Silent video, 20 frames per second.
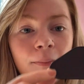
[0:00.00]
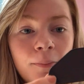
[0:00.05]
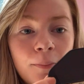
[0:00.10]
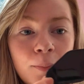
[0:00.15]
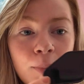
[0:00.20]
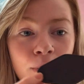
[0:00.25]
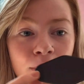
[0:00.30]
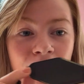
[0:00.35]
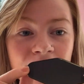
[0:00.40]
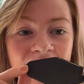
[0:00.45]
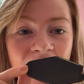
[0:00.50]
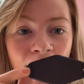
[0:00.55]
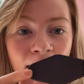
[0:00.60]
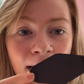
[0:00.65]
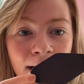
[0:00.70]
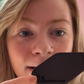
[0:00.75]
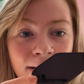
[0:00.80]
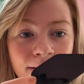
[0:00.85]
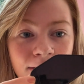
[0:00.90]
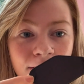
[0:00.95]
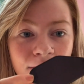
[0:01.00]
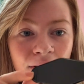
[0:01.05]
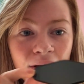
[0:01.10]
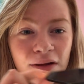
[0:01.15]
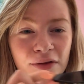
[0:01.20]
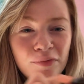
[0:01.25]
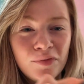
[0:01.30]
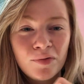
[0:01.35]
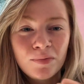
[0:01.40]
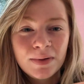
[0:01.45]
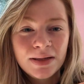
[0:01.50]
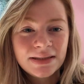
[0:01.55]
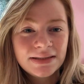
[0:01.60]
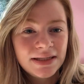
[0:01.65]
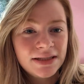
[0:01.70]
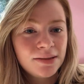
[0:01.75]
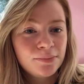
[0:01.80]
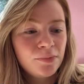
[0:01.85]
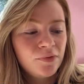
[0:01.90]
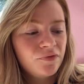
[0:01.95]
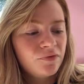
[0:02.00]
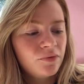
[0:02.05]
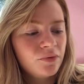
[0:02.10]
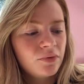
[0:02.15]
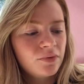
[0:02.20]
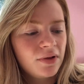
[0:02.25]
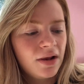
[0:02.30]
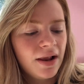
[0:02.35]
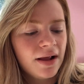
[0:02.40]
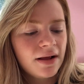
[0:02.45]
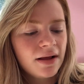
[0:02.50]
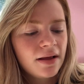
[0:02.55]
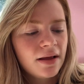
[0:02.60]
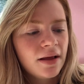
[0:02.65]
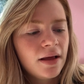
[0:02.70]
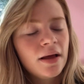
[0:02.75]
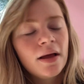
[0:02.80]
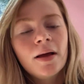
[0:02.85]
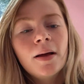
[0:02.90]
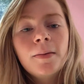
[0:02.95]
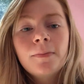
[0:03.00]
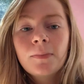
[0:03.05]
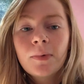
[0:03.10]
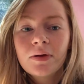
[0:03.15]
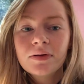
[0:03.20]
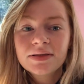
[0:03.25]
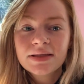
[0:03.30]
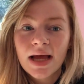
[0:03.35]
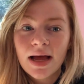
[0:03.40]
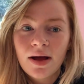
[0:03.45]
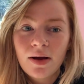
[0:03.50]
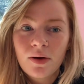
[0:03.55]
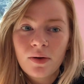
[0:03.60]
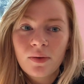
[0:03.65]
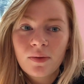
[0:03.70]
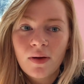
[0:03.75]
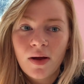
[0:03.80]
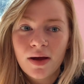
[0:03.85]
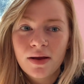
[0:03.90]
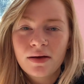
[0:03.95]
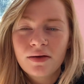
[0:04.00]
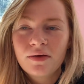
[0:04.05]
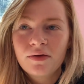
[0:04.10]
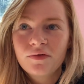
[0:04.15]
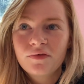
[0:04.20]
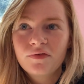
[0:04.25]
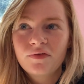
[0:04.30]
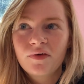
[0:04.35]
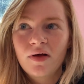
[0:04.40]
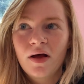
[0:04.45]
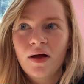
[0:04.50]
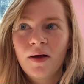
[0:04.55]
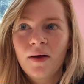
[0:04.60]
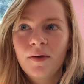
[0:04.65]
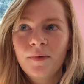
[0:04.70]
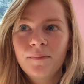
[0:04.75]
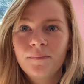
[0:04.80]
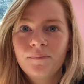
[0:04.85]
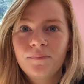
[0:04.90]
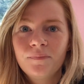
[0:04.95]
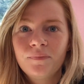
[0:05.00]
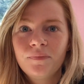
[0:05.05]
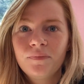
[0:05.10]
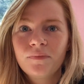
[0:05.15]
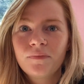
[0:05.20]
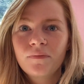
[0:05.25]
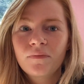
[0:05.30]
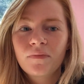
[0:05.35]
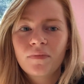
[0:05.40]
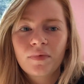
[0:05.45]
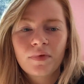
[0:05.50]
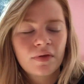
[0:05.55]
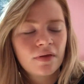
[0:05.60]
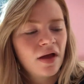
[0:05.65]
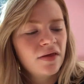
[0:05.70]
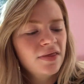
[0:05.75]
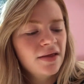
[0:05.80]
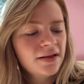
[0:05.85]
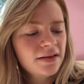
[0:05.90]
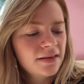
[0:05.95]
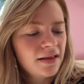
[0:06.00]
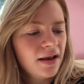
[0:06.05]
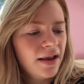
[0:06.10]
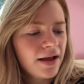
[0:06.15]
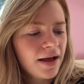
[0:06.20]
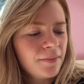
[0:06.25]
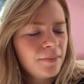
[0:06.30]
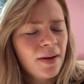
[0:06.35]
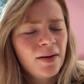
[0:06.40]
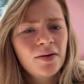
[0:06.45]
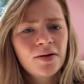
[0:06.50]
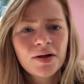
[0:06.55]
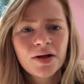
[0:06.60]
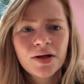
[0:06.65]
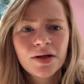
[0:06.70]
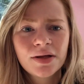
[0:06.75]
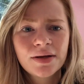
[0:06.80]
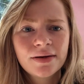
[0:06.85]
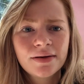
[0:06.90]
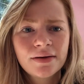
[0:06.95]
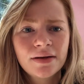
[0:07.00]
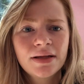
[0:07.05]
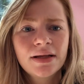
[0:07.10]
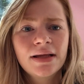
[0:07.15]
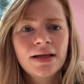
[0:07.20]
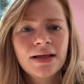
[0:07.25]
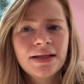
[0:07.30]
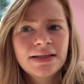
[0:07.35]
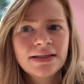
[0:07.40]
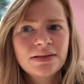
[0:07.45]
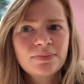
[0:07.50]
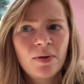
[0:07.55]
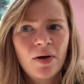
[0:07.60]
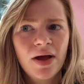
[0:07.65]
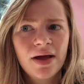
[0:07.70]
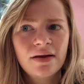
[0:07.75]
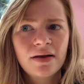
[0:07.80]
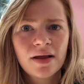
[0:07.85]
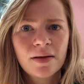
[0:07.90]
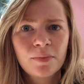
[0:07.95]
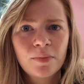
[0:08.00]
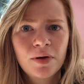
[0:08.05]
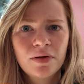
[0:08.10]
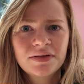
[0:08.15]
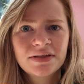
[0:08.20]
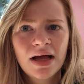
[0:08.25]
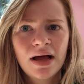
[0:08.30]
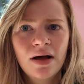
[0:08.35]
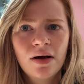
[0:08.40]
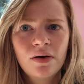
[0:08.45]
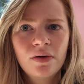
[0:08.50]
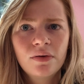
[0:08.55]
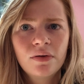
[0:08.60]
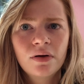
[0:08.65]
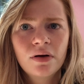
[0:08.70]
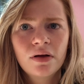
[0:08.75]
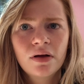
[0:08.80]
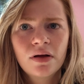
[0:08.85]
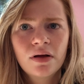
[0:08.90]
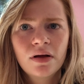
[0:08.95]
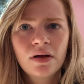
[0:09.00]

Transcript: motel, you've probably seen them before, they're like motel kind of, I think they're like American inspired, like motel